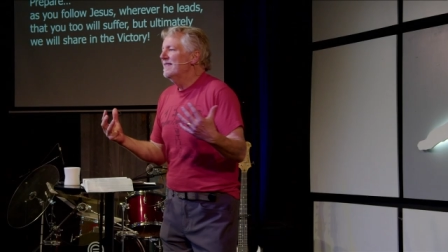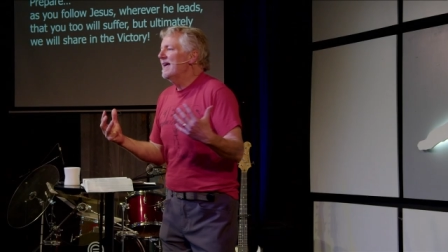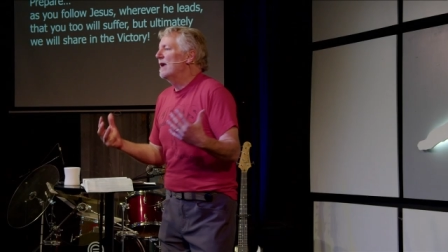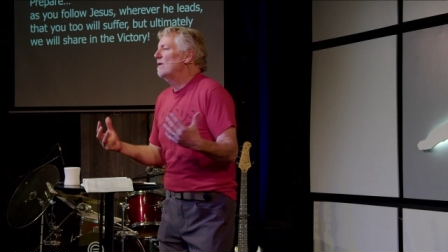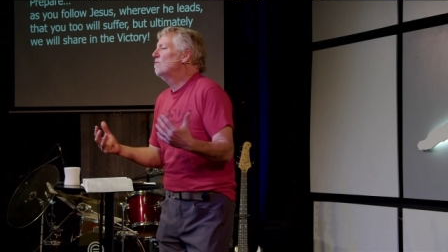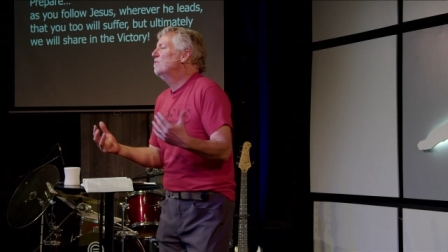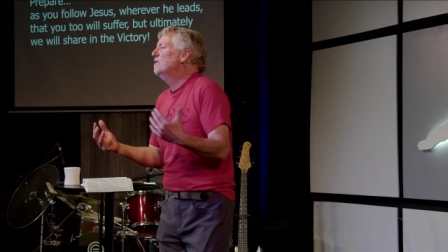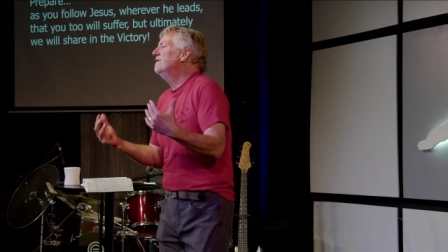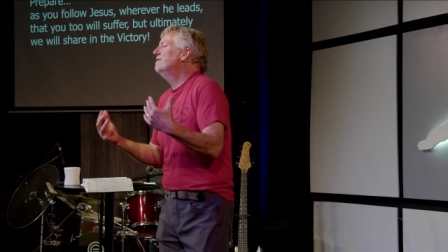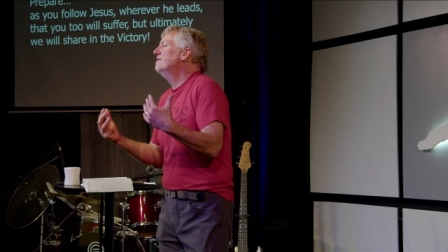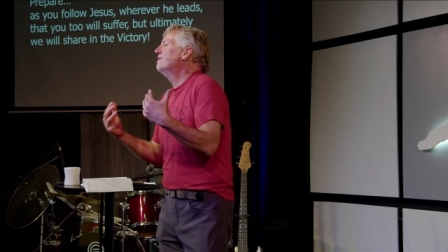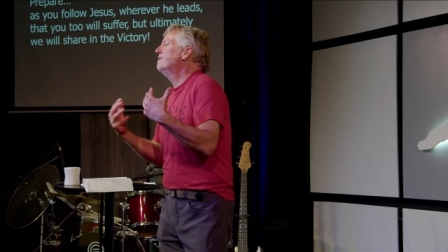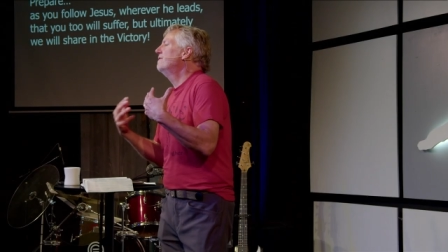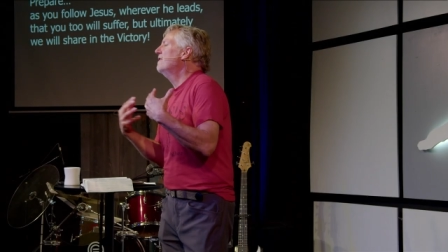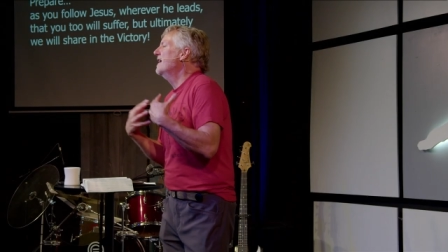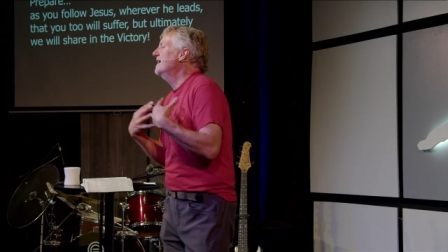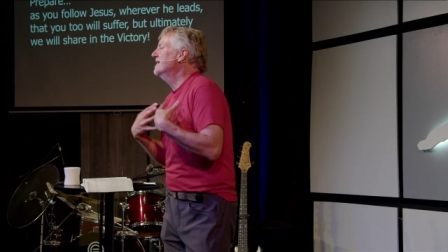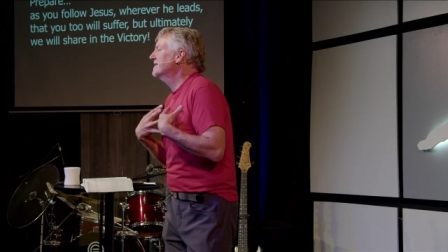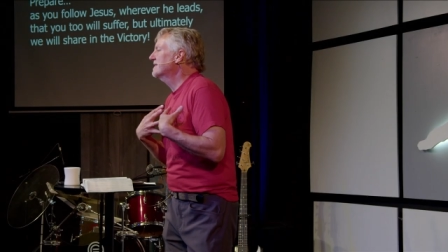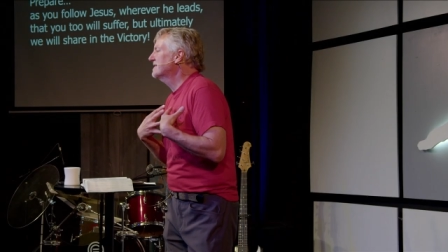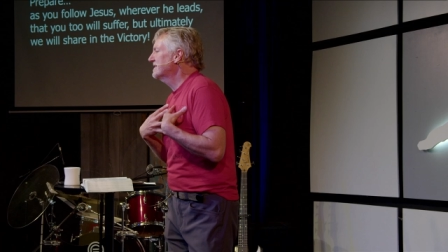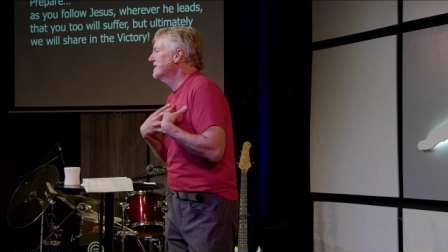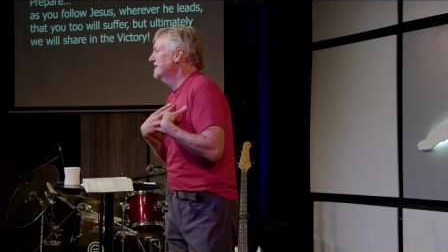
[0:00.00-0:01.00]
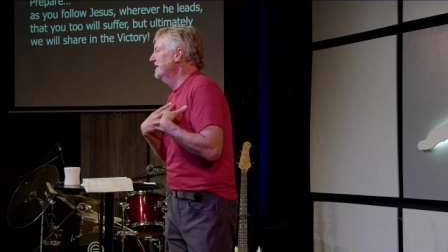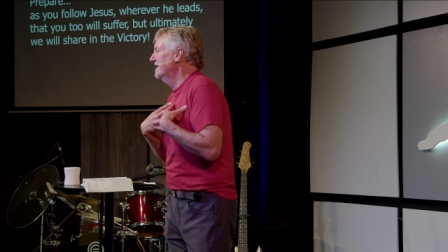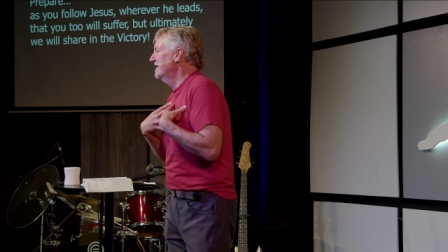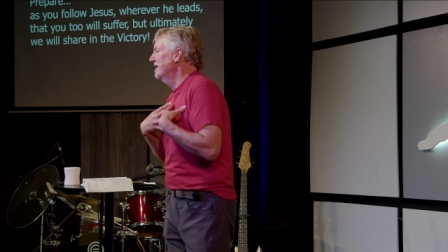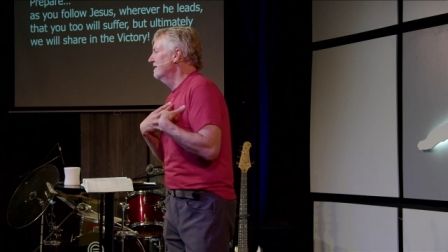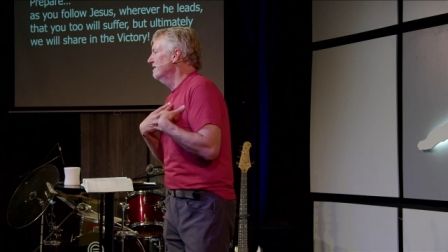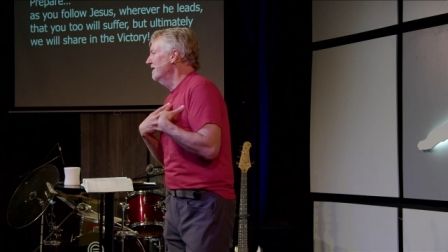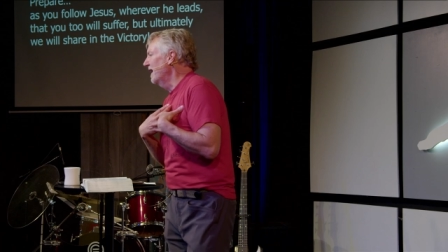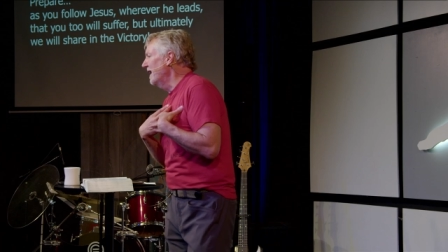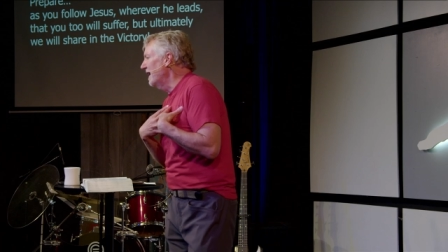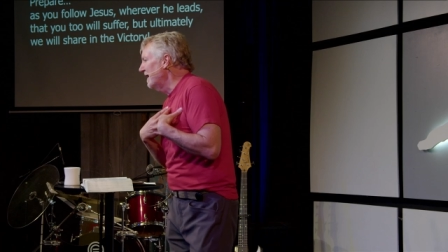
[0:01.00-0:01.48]
that we face in
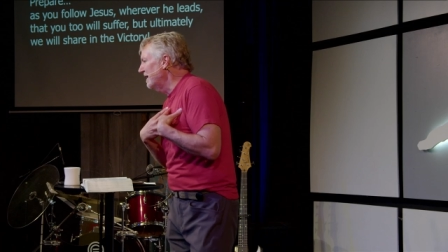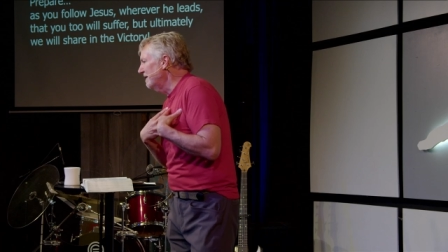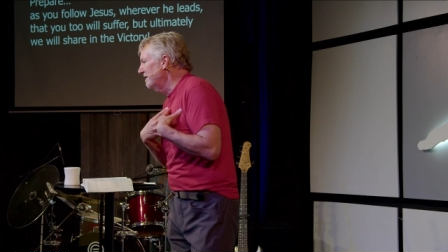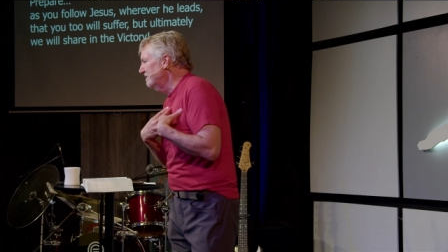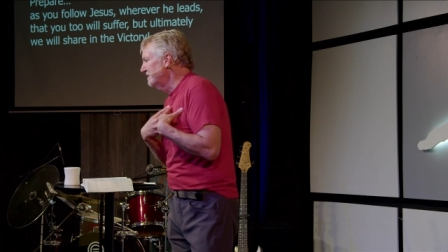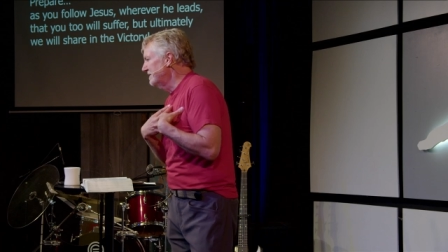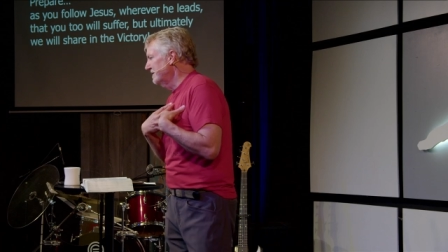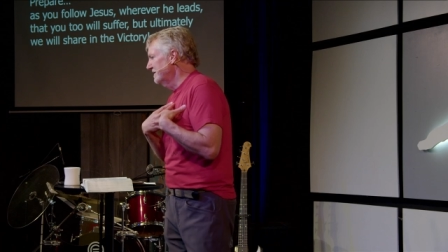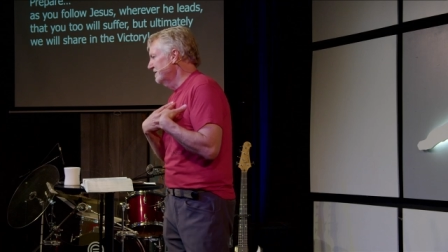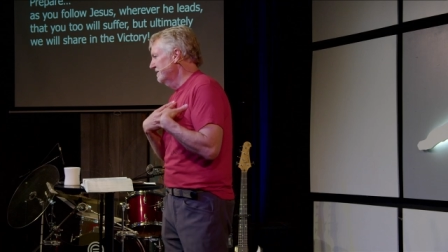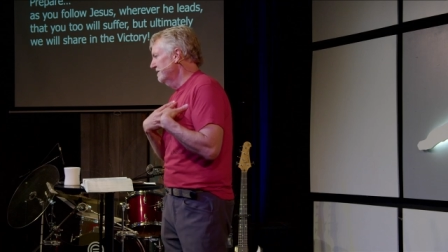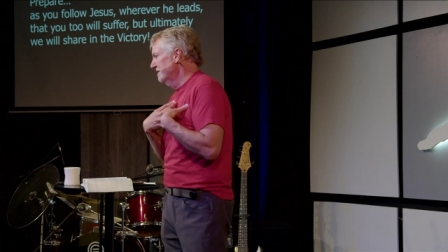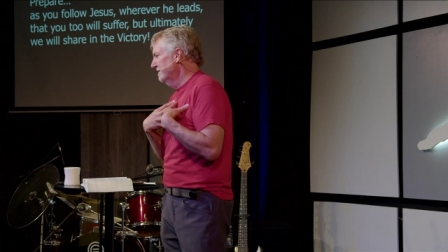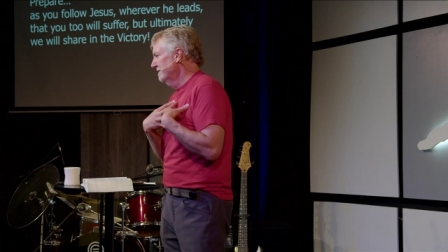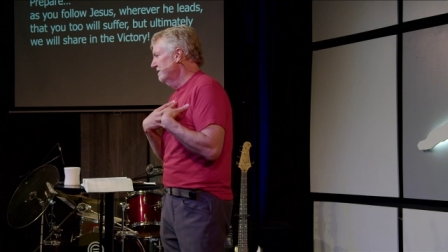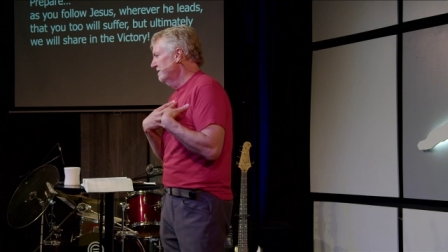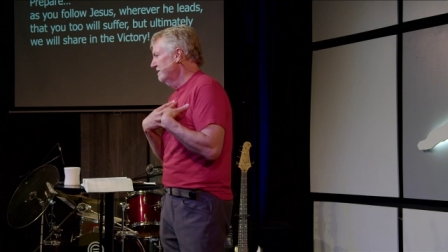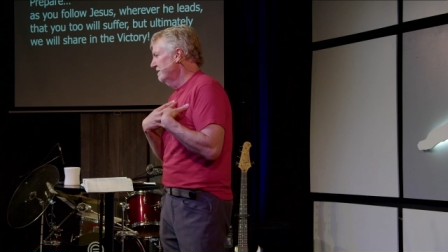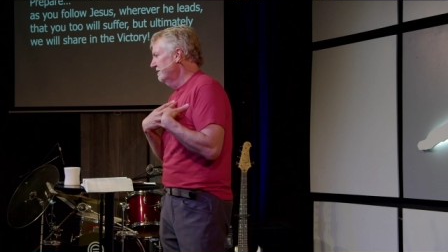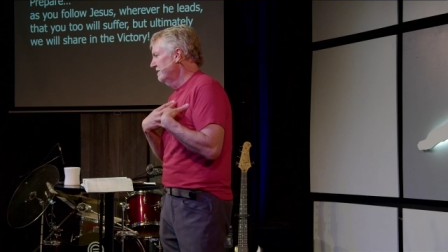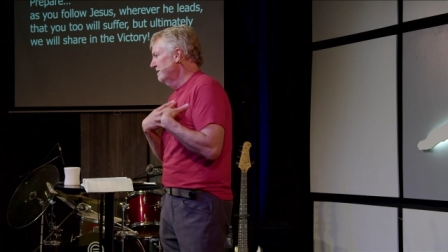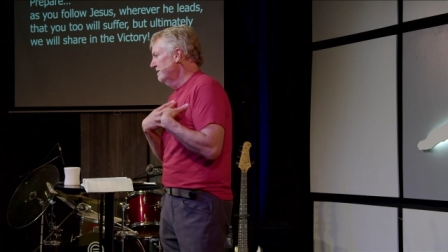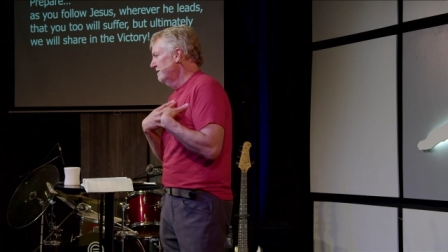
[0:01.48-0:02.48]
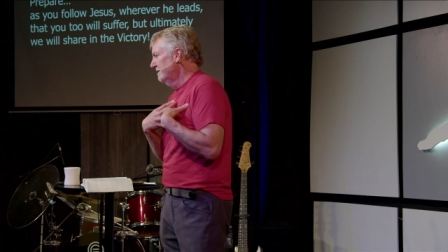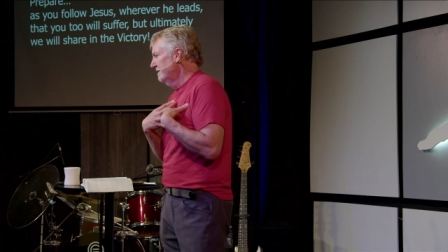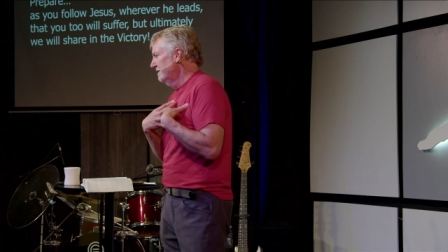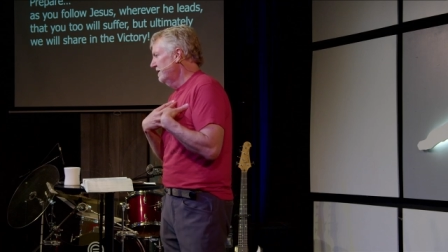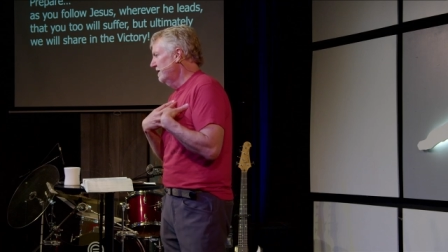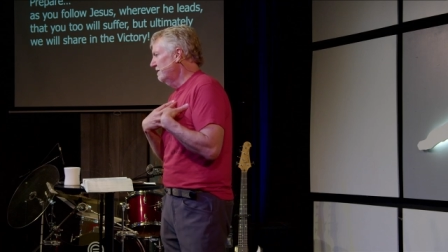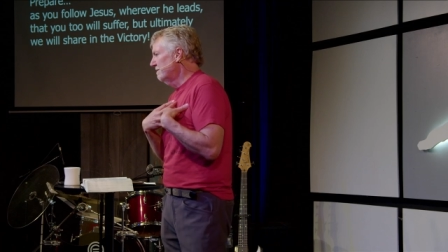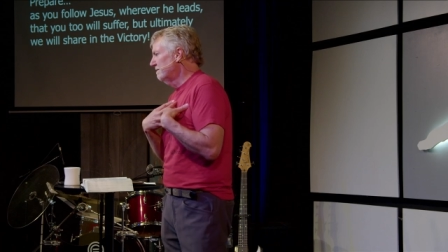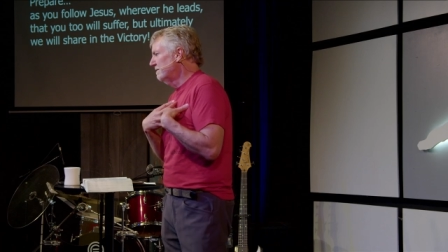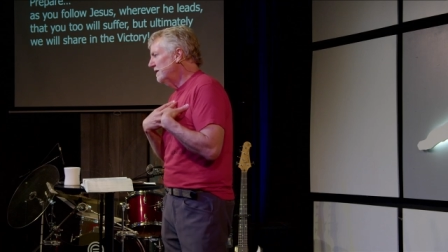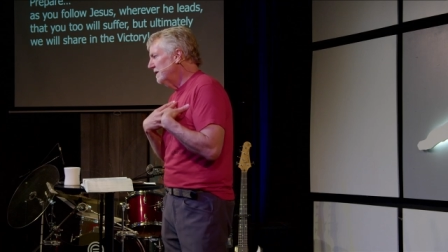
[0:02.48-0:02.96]
our lives.
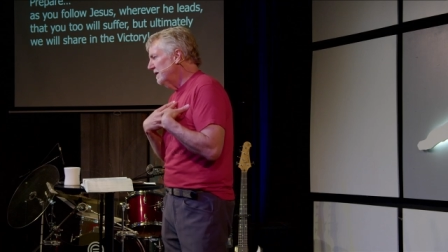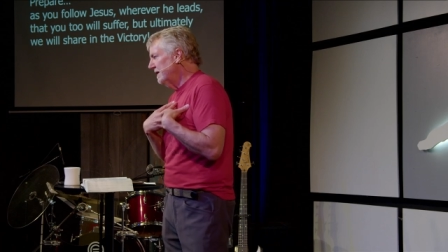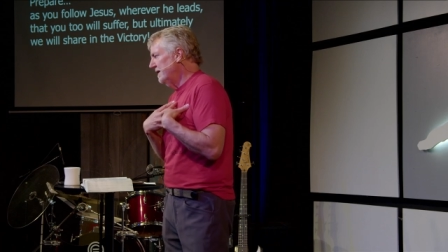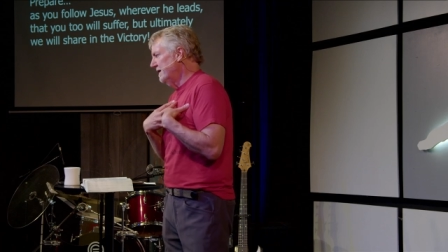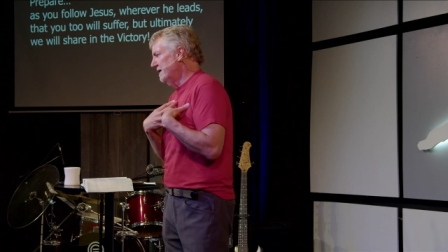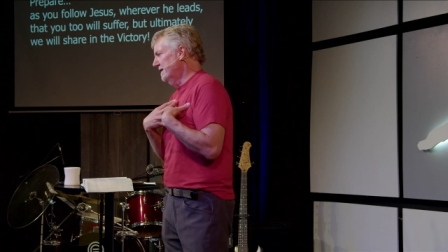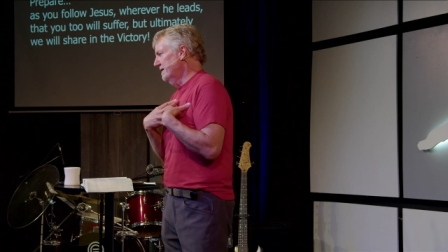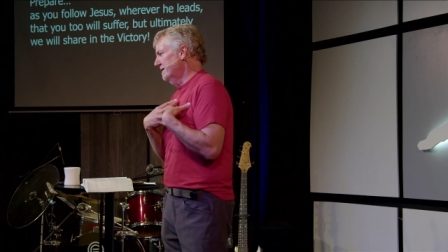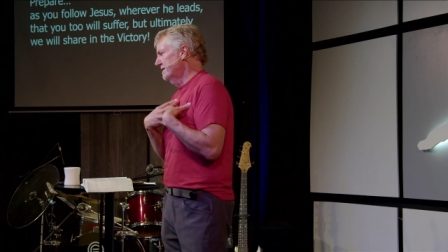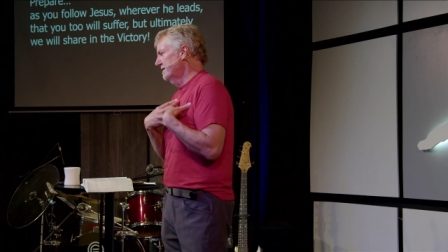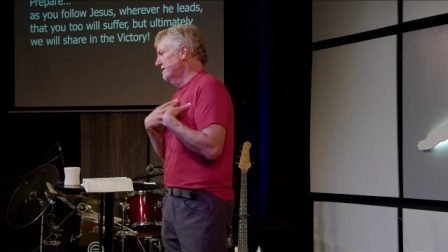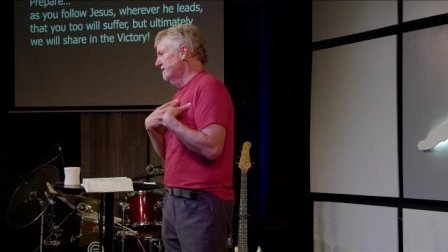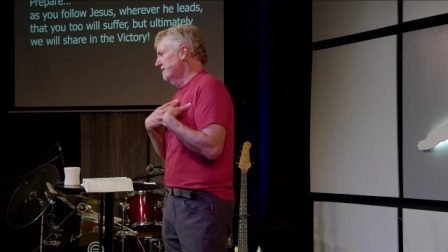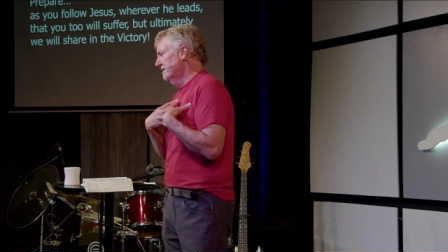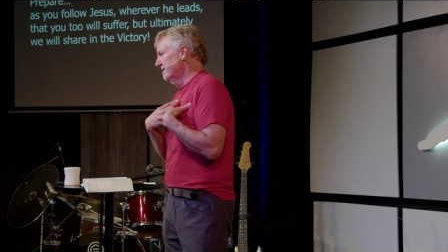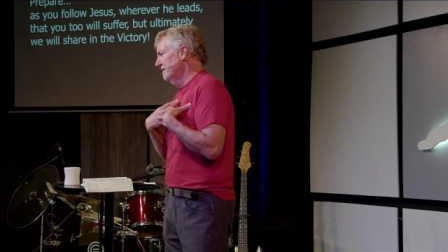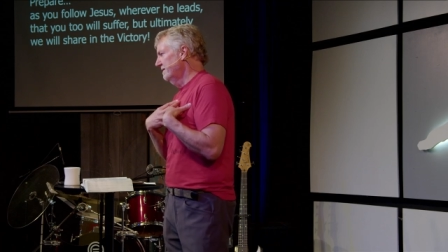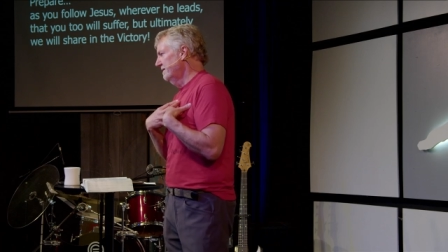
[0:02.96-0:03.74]
It really is.